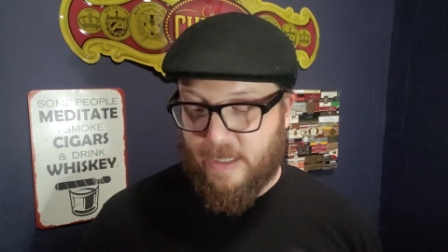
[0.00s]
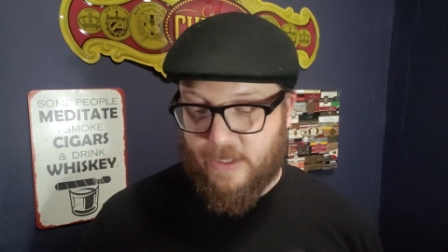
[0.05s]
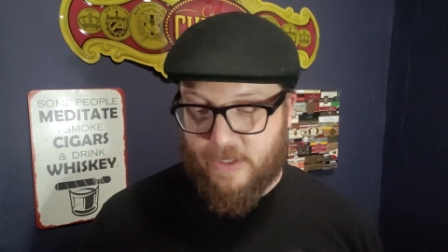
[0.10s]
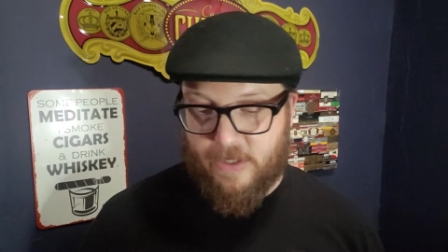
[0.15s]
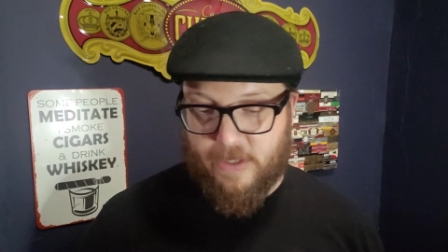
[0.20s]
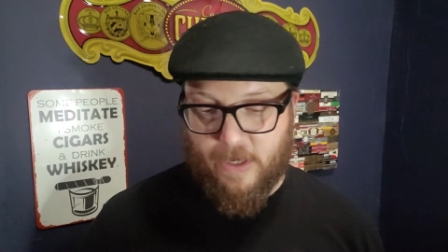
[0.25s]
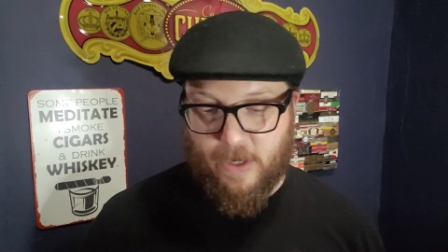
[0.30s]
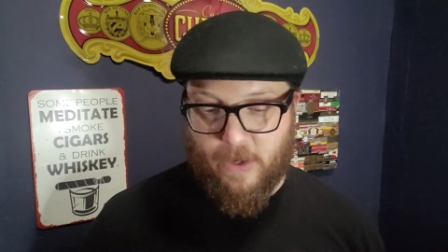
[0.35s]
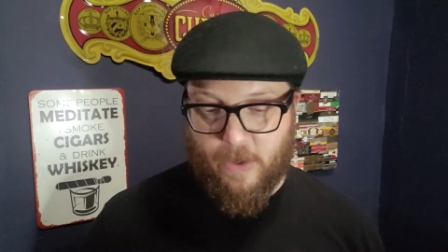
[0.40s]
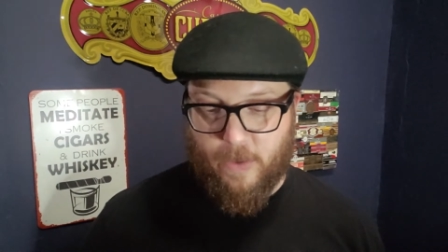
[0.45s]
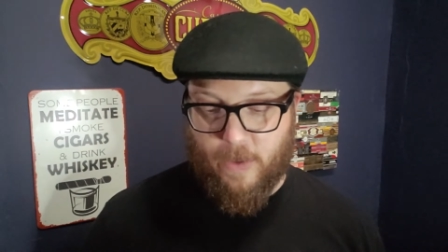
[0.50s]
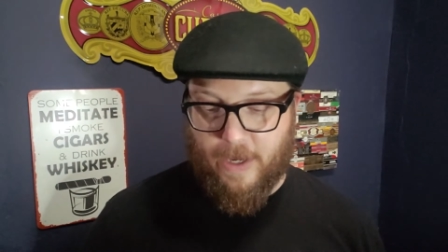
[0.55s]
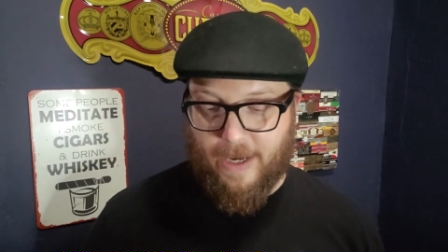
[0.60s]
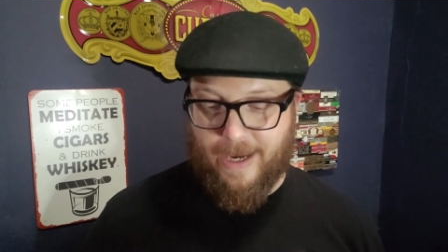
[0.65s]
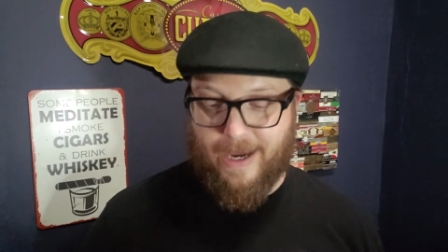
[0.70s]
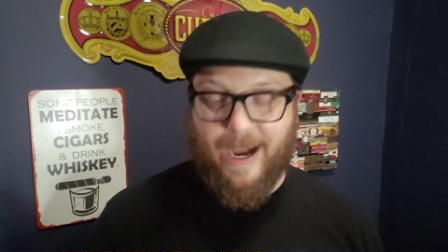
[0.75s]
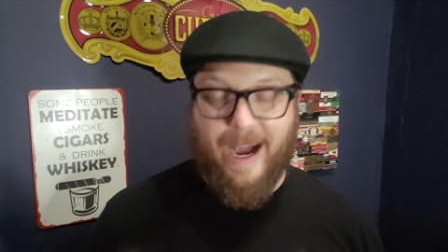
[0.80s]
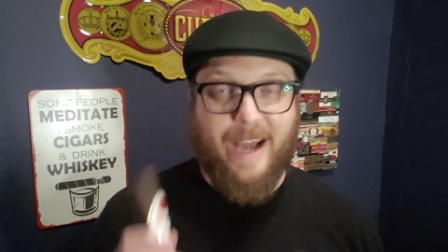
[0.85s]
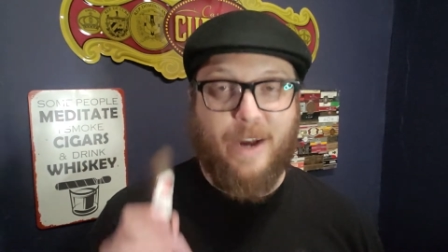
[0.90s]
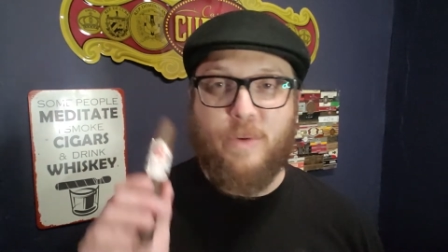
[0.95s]
so
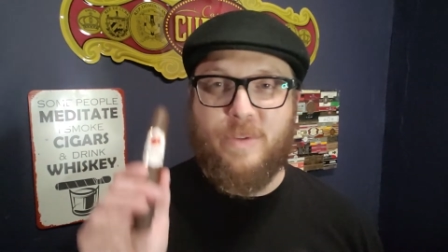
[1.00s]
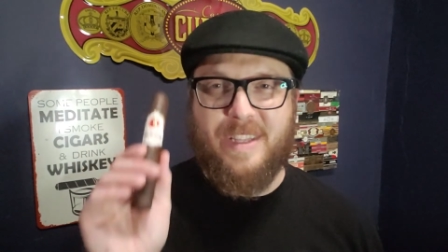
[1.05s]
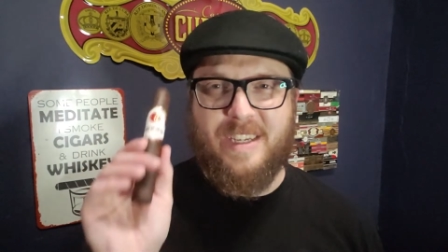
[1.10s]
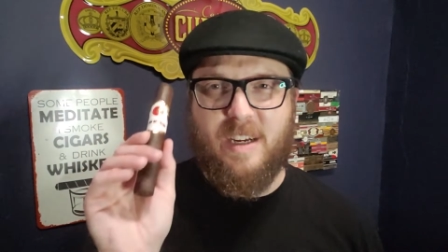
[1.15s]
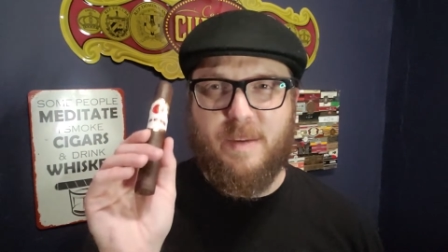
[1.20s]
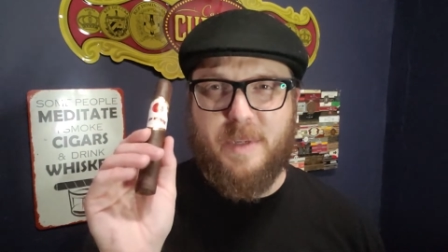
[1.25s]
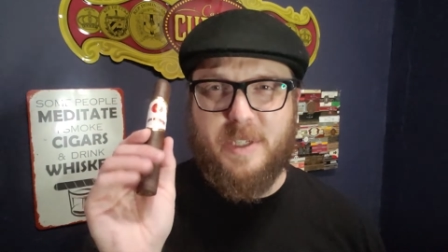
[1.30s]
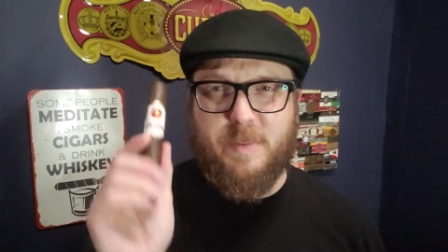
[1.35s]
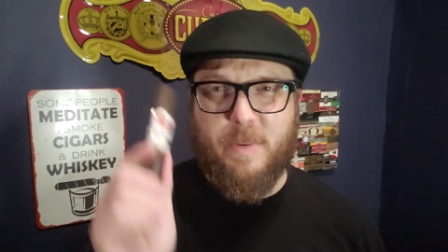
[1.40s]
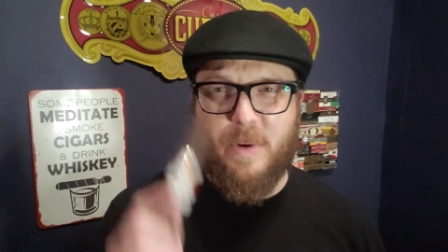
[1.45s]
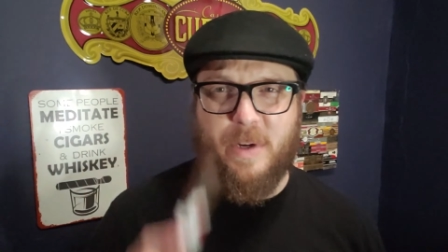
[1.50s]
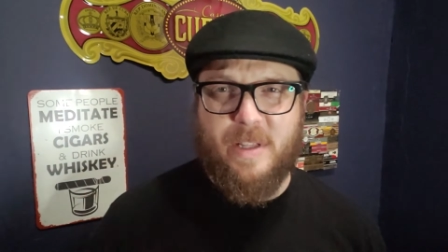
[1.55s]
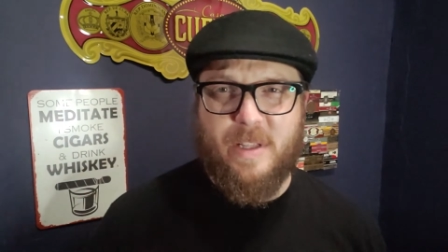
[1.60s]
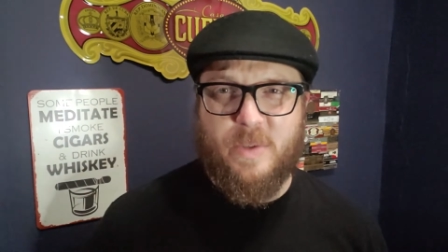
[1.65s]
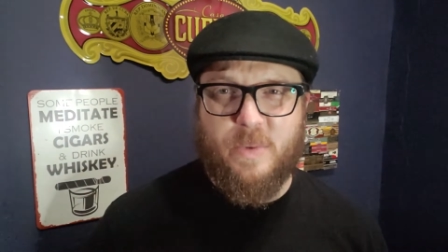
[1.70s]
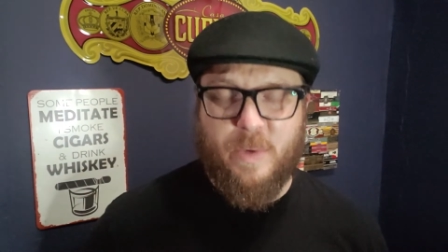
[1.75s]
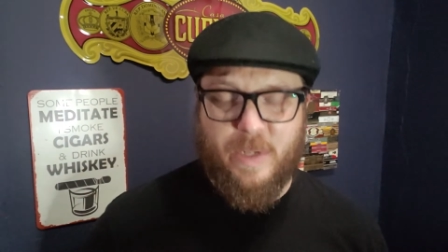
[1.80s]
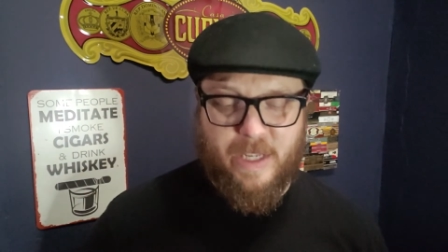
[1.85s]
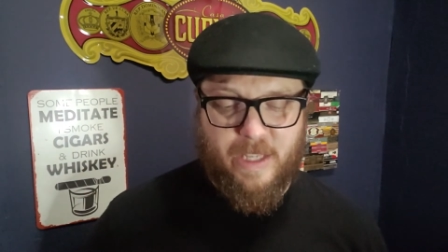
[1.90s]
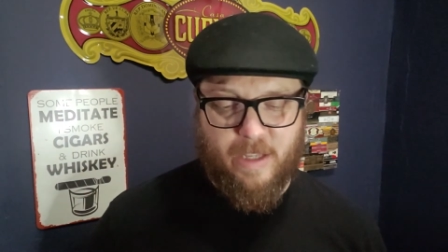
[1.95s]
I don't think I'll be smoking
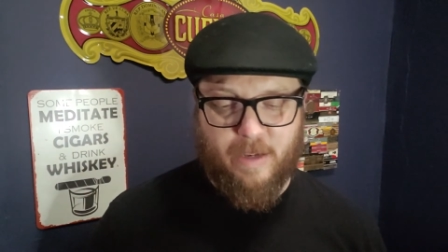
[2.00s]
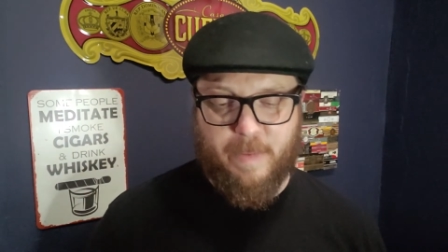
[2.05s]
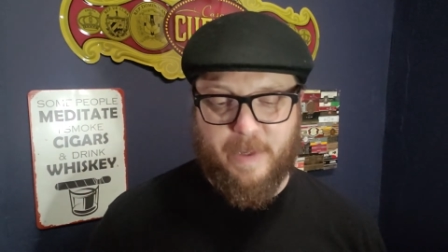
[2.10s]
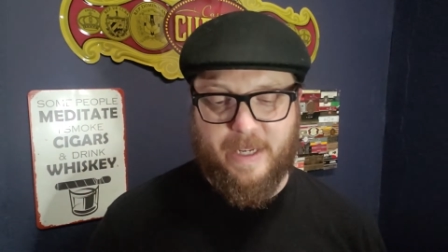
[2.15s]
this one either,